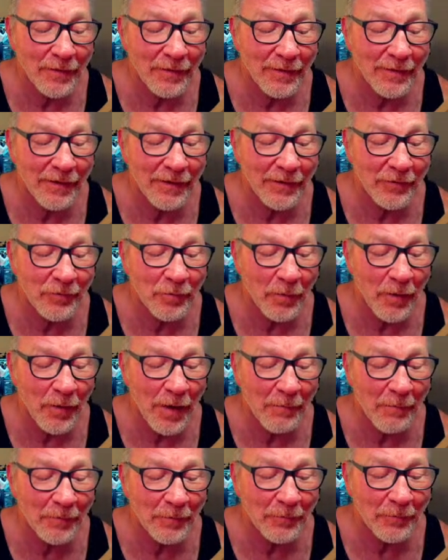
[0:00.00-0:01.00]
these
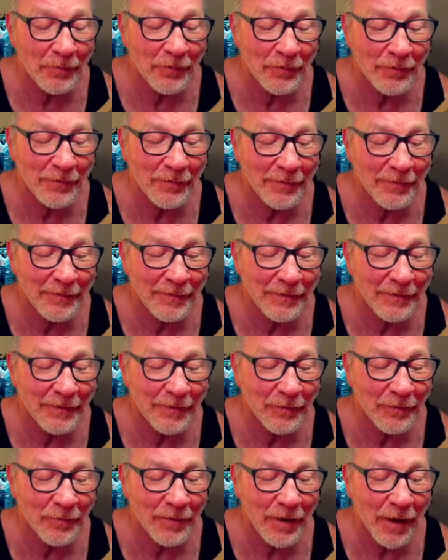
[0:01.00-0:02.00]
problems, you know,
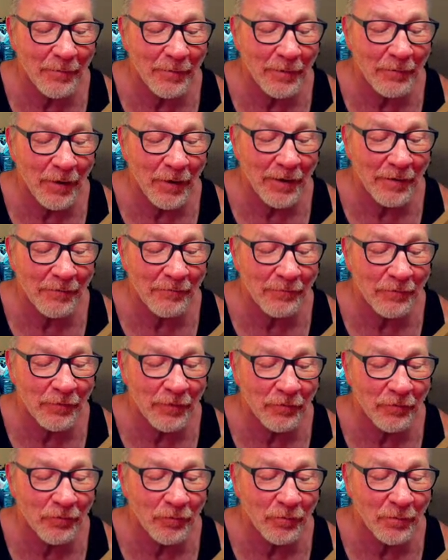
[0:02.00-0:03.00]
copyright
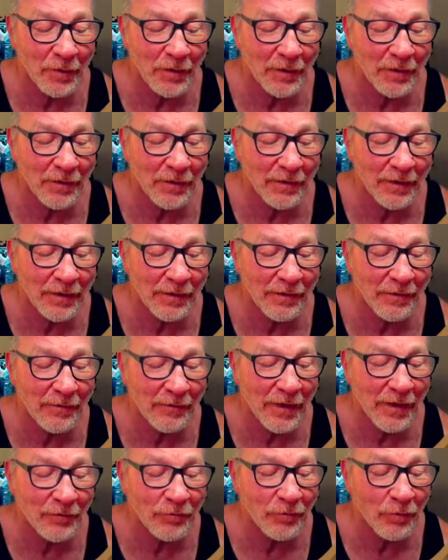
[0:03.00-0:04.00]
infringement,
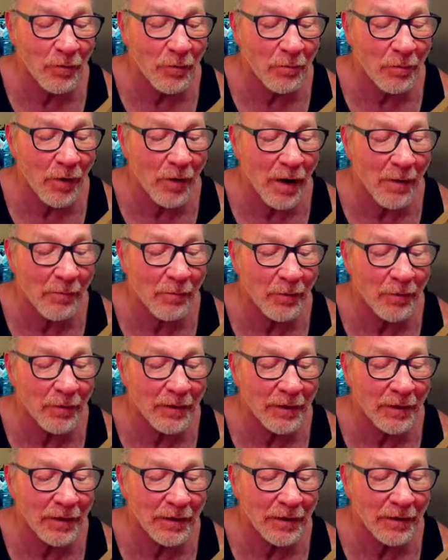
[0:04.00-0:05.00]
intellectual
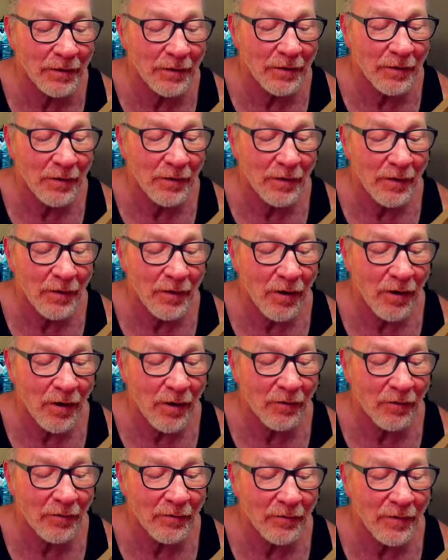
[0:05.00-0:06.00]
property,
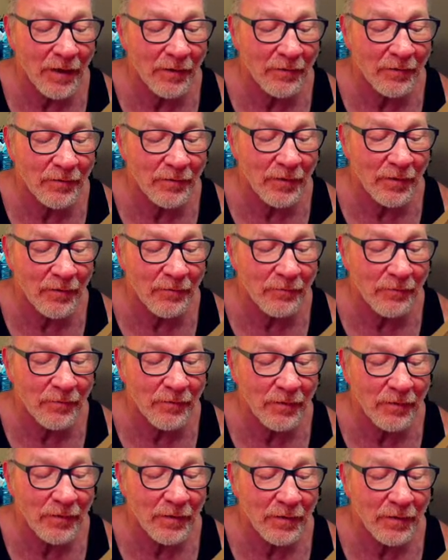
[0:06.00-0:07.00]
all of that stuff,
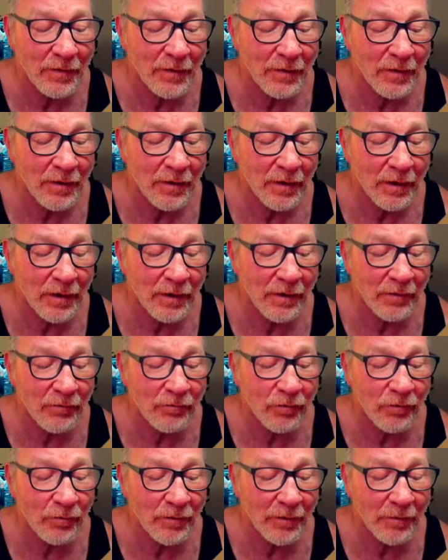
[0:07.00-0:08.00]
and
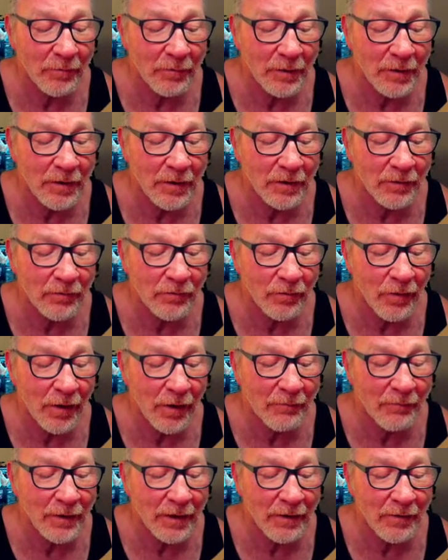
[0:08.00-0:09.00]
surely we did. So I've
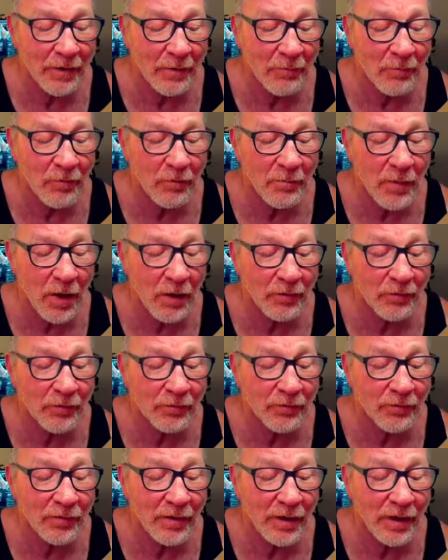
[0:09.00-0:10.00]
got a number of models
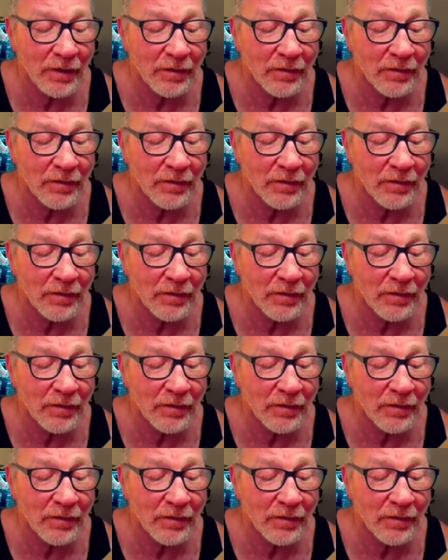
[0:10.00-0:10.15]
that